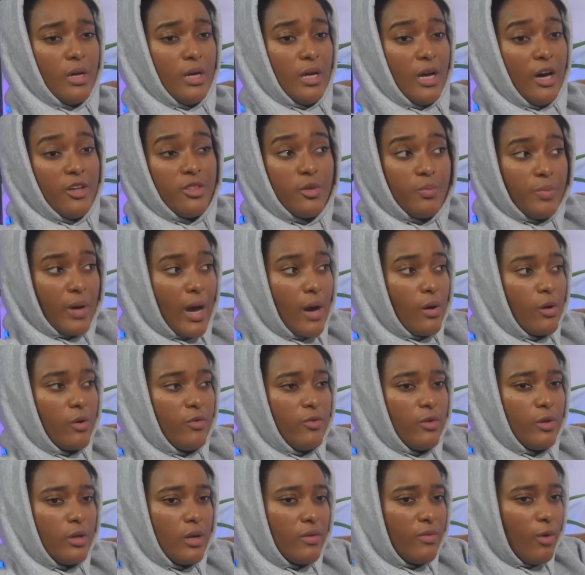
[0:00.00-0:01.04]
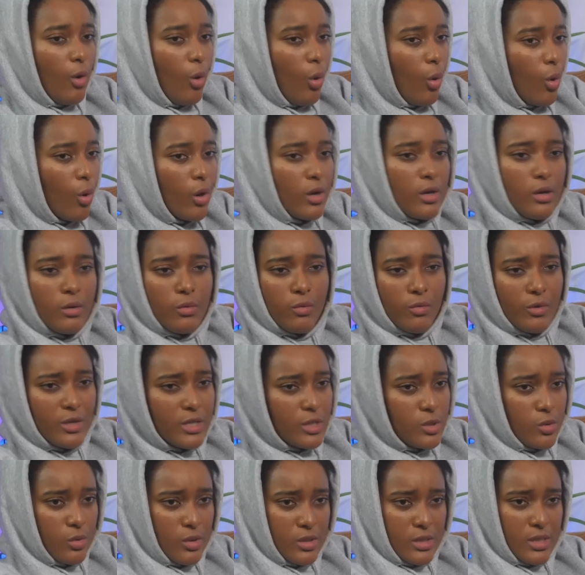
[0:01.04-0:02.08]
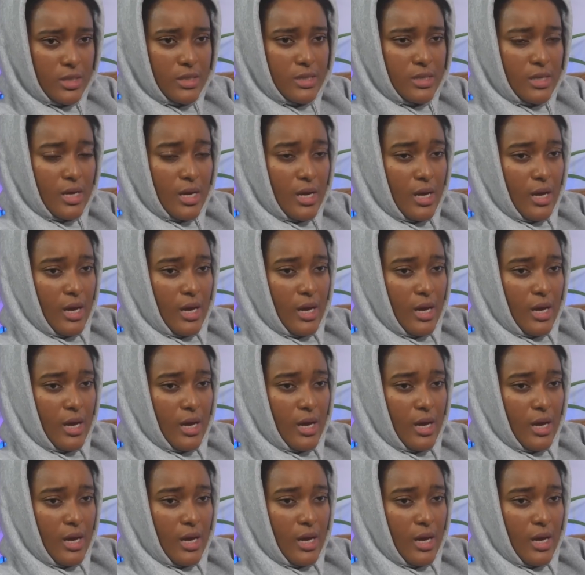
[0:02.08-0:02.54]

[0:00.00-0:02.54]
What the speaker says: how the powerful have hoarded resources,